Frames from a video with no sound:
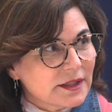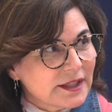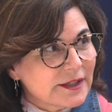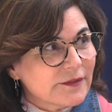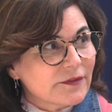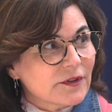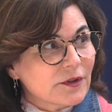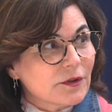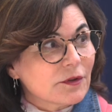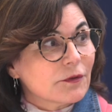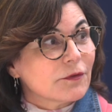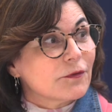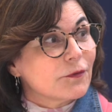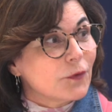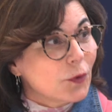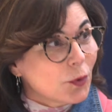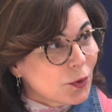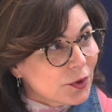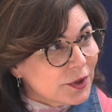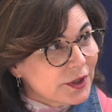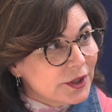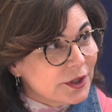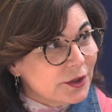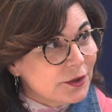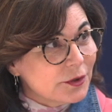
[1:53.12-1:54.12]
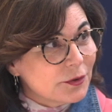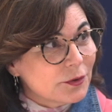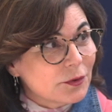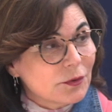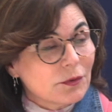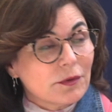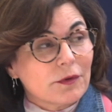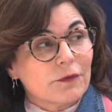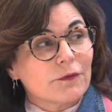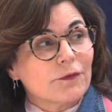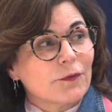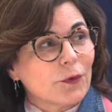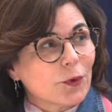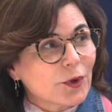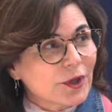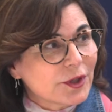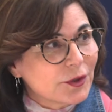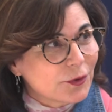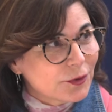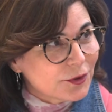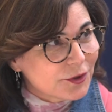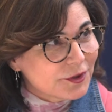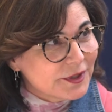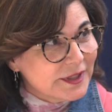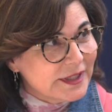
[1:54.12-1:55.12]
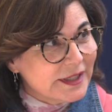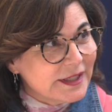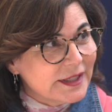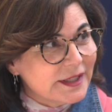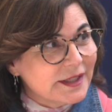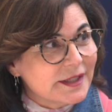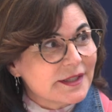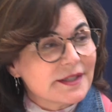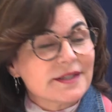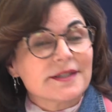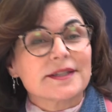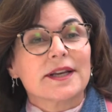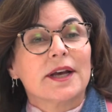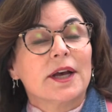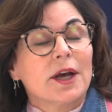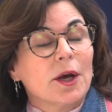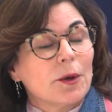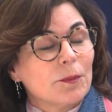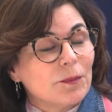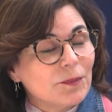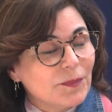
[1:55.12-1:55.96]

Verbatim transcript: delivered for you, for your needs,